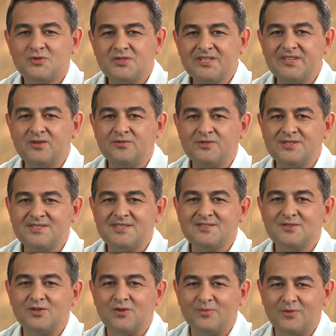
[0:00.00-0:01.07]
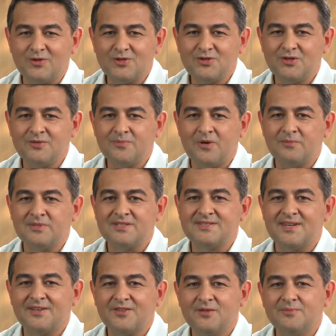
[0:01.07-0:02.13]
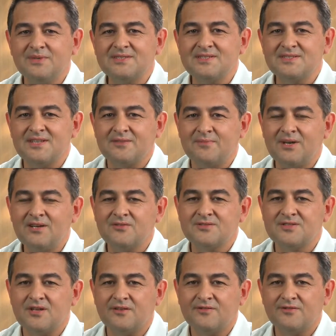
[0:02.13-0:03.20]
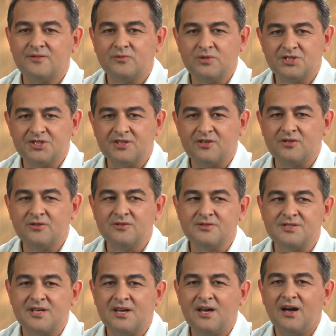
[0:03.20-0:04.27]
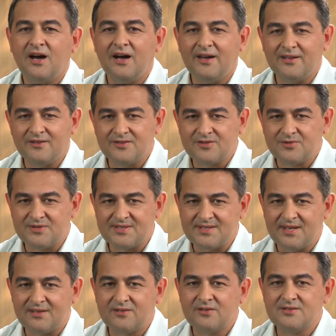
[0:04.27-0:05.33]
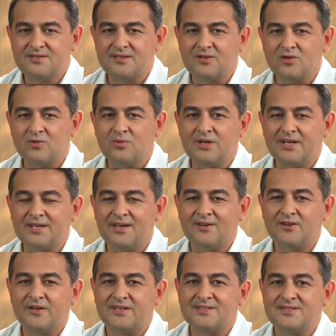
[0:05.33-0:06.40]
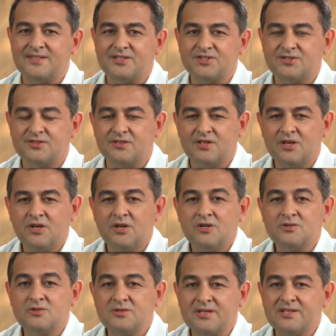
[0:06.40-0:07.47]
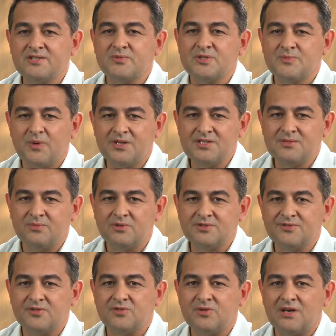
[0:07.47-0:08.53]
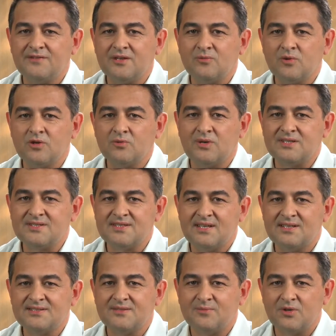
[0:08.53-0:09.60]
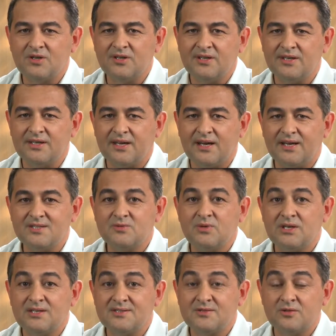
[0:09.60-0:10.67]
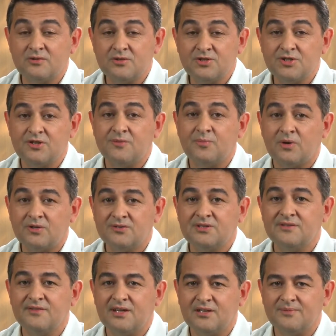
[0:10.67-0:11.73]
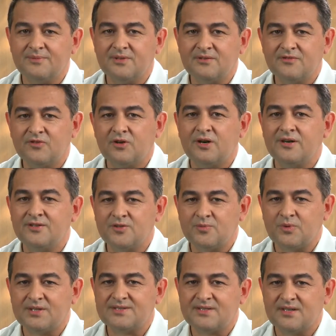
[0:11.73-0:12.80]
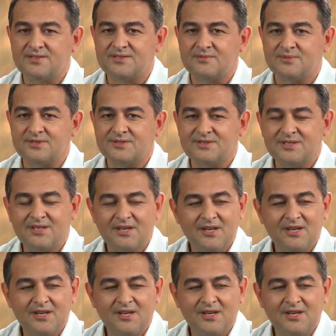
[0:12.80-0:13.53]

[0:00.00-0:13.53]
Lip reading: Susan oversees the commercial and public sector business at Microsoft, which includes our industry sectors and global account organization. Susan is responsible for driving worldwide sales and marketing, as well as solution and partner development for our enterprise customers.